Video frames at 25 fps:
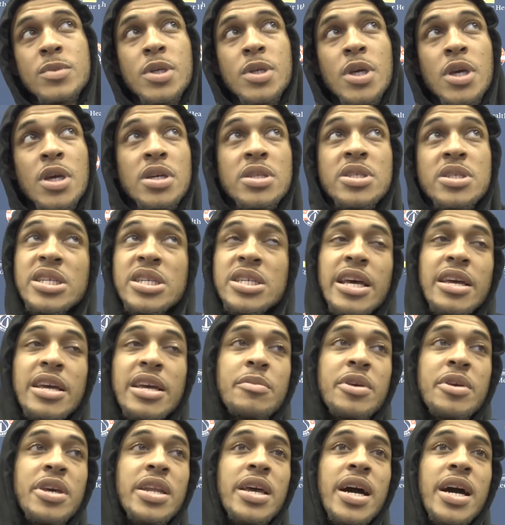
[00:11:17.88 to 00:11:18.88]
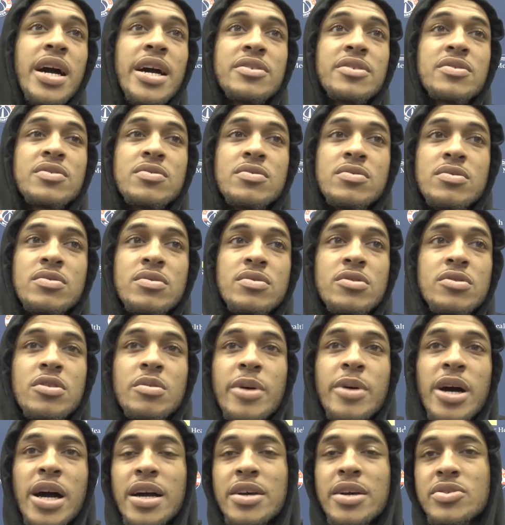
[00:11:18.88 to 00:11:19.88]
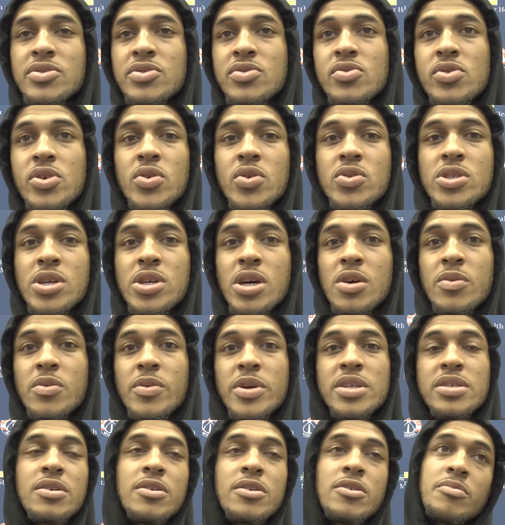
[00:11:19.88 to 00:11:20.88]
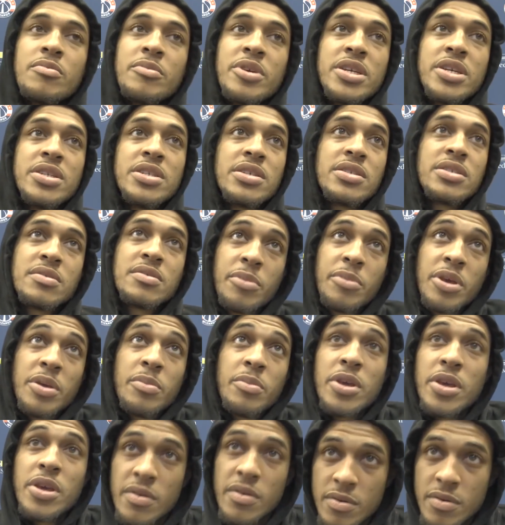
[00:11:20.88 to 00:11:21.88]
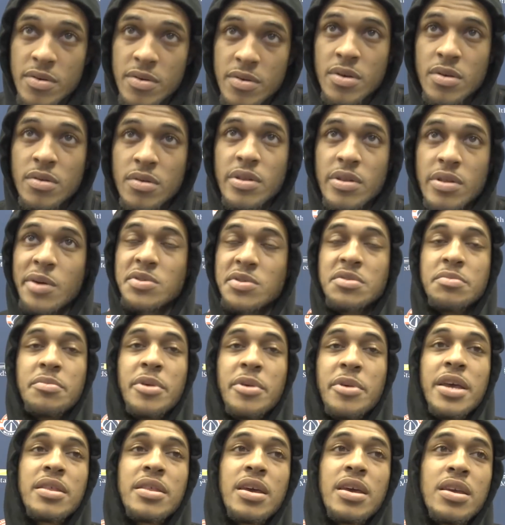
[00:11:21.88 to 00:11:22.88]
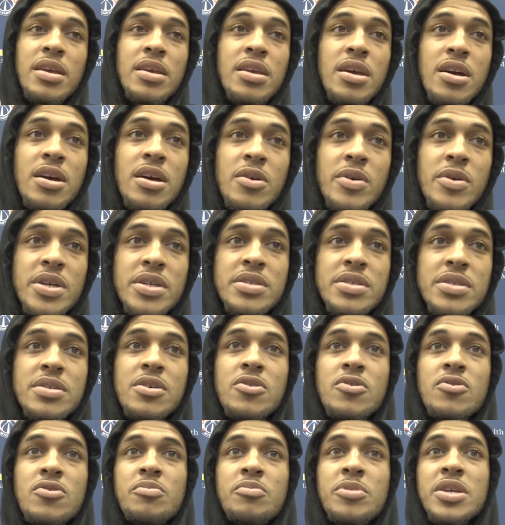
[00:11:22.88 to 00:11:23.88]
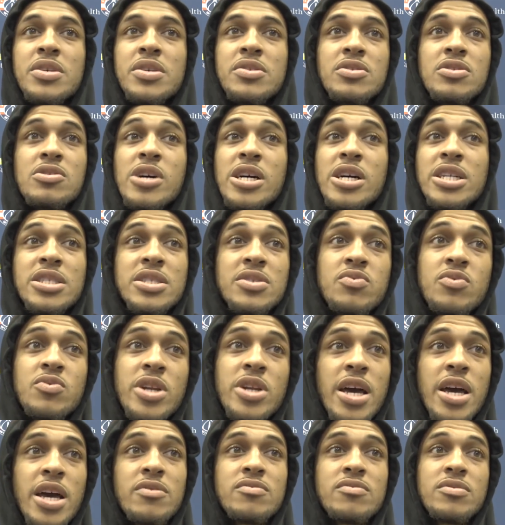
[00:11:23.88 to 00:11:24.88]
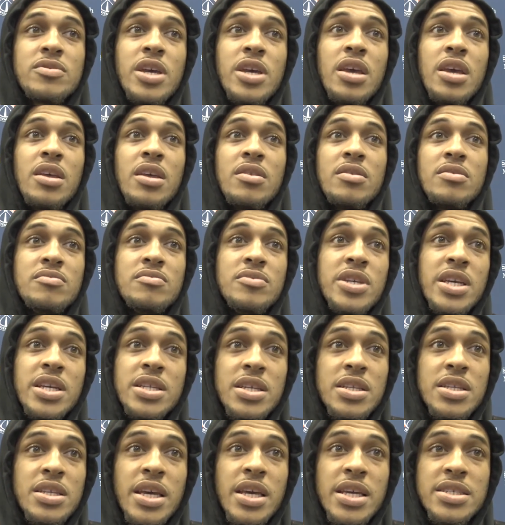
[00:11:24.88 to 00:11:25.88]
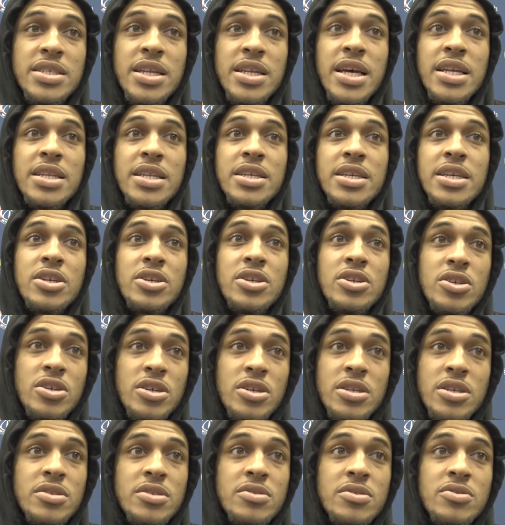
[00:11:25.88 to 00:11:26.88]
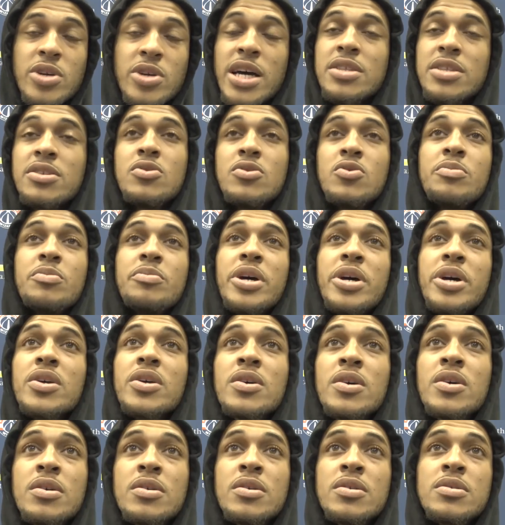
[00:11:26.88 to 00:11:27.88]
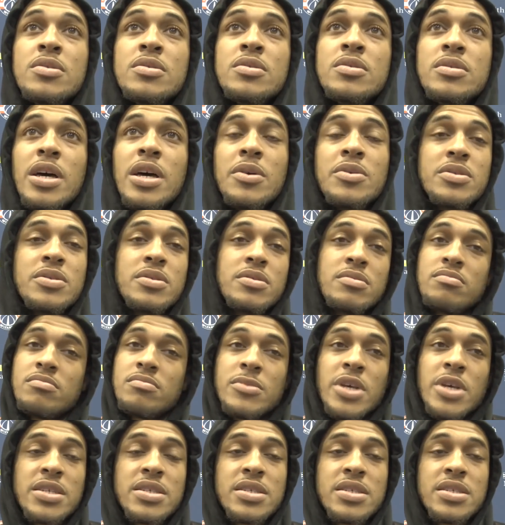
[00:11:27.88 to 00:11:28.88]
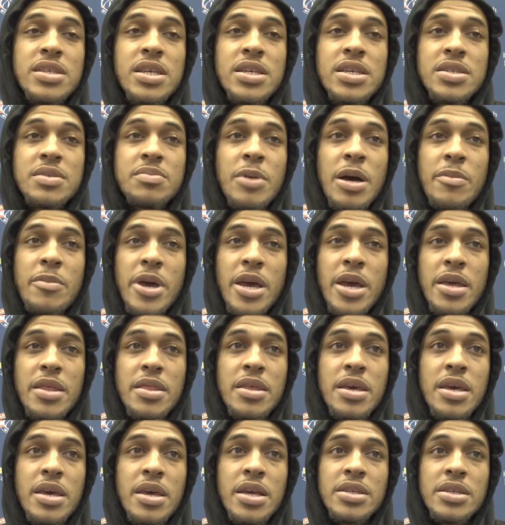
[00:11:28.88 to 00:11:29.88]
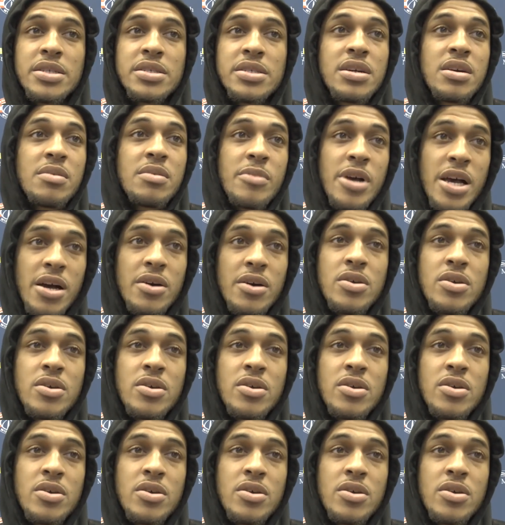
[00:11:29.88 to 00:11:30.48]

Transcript: Just like being in high school, you know, my high school coach always told me just be me. That was the main thing he always told me. So I just went out and did the things that I did good and tried to do it better. That's just my main thing. Just come out,